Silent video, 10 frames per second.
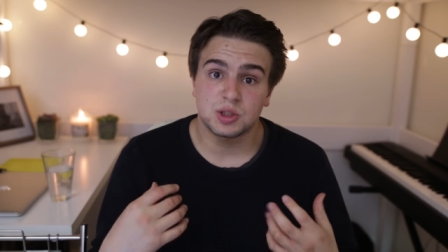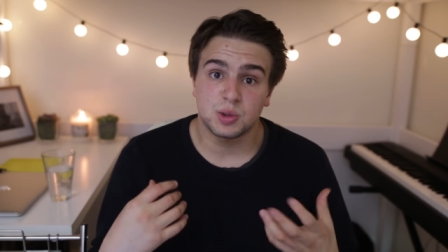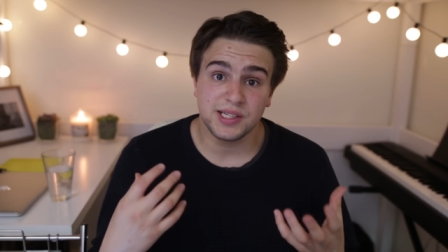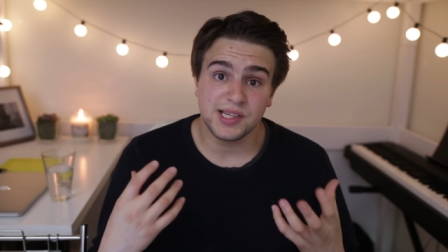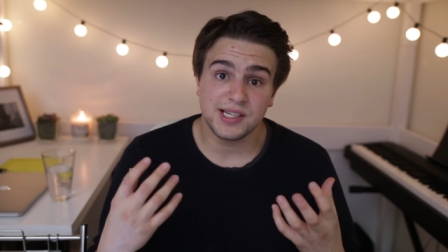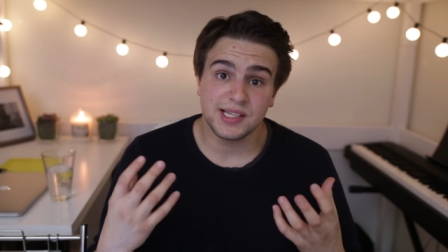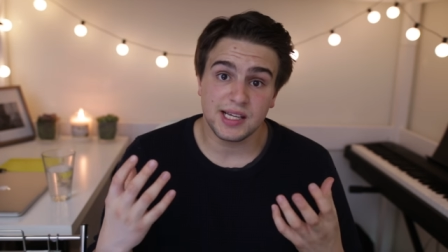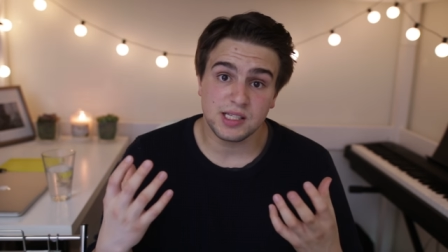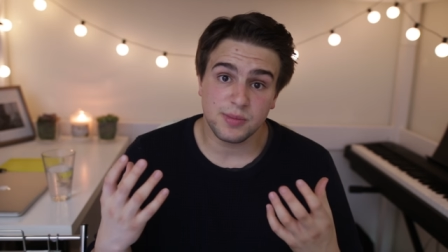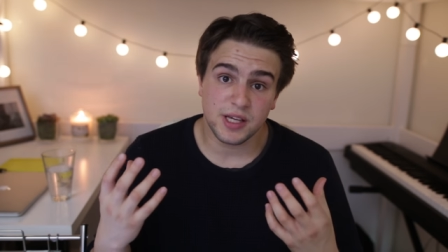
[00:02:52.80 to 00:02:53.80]
So I decided to
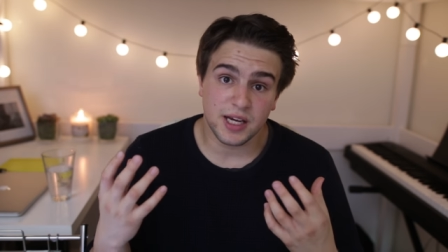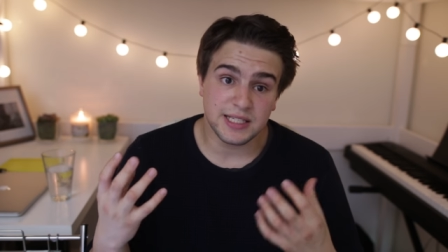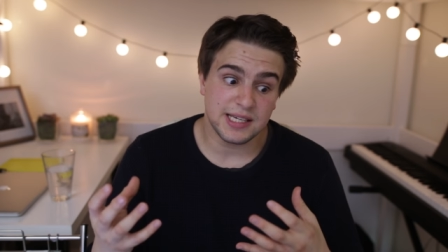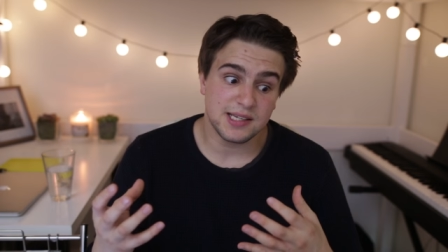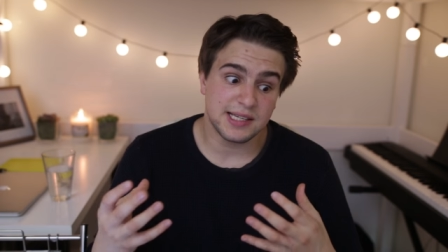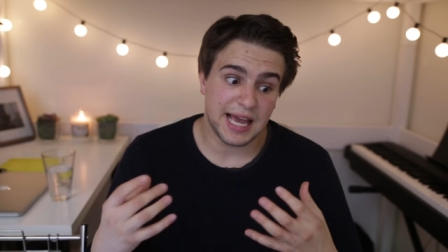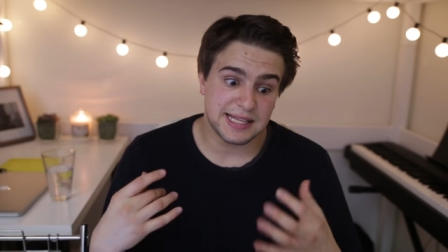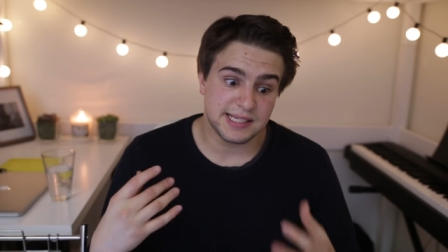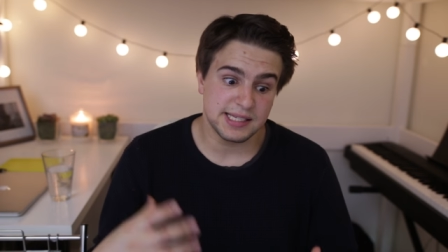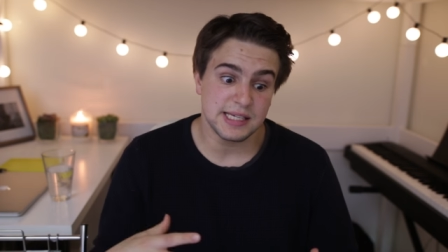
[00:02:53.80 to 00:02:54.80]
take some of the ideas
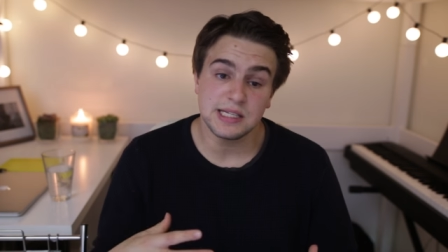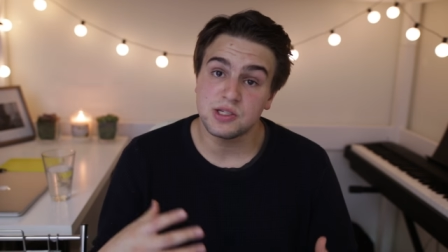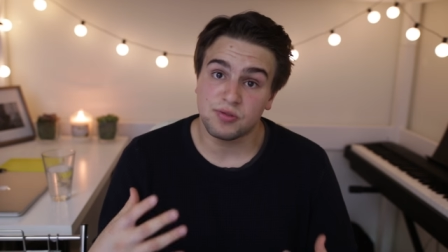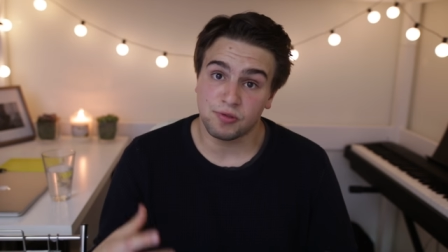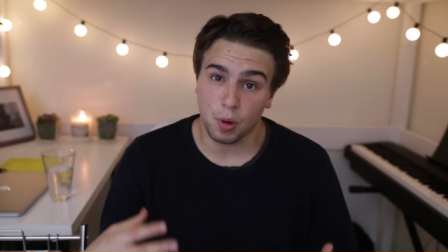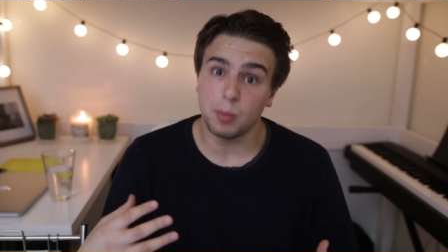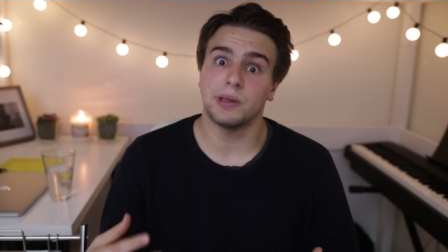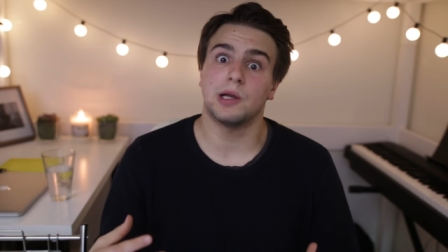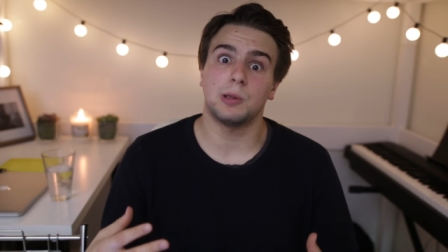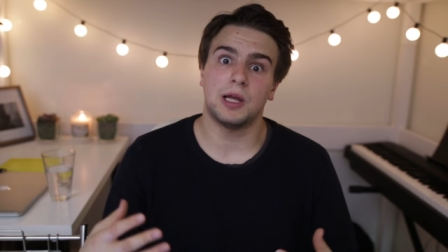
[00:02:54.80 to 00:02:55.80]
and scenes from
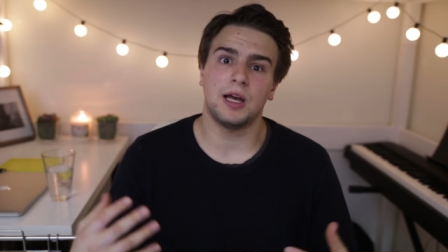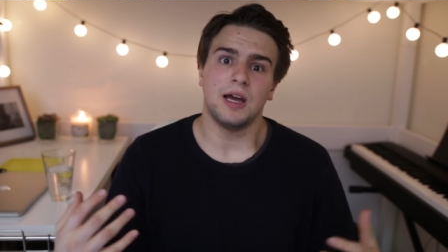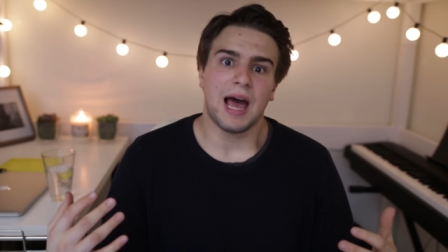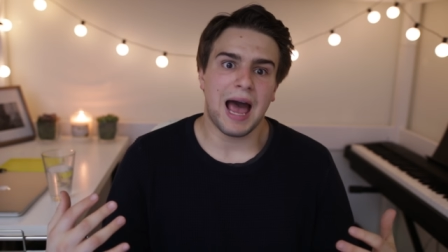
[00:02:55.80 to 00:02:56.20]
Lola